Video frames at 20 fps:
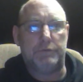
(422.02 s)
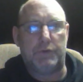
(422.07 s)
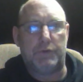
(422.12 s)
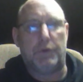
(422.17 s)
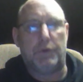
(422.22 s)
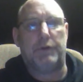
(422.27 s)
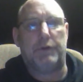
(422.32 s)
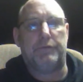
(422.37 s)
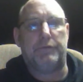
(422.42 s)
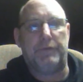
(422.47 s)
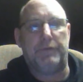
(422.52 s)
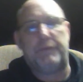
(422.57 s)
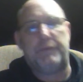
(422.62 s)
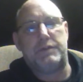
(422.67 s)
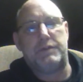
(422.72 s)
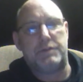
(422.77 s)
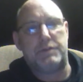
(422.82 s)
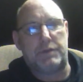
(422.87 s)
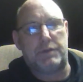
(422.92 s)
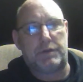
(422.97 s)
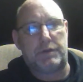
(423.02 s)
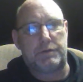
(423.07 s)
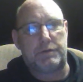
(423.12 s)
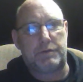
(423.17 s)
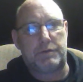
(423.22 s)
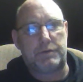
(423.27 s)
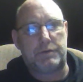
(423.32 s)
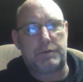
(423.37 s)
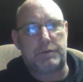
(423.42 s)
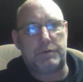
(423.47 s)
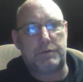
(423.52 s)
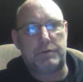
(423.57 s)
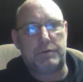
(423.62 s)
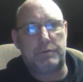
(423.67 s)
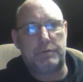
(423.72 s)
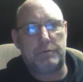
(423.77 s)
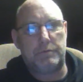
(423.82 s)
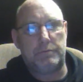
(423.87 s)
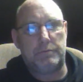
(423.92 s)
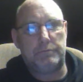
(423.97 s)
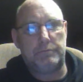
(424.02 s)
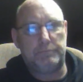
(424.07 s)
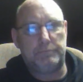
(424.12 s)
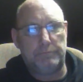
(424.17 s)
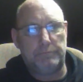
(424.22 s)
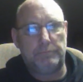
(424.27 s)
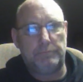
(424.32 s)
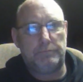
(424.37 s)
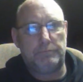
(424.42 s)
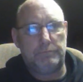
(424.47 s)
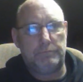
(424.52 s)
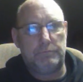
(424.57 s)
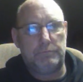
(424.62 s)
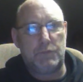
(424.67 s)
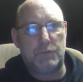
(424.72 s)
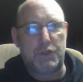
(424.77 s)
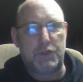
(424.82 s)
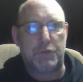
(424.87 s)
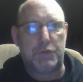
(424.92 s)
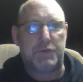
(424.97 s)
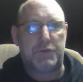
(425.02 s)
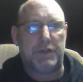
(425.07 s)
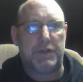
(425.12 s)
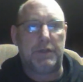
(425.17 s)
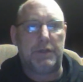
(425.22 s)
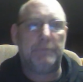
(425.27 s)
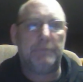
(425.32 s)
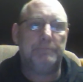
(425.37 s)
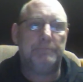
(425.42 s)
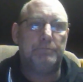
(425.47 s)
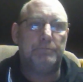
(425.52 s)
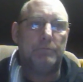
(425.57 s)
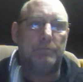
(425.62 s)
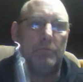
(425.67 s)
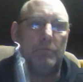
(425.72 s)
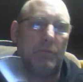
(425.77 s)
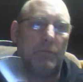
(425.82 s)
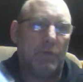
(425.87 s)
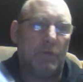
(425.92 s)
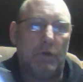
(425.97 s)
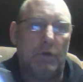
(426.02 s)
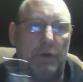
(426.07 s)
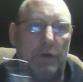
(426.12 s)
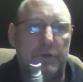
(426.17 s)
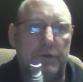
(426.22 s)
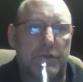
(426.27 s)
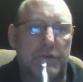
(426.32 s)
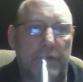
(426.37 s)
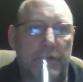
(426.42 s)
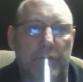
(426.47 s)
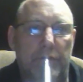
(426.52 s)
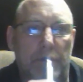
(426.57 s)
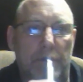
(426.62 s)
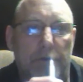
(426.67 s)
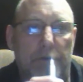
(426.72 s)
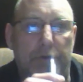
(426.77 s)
Torque 56 juice in it. So I'll just give it a little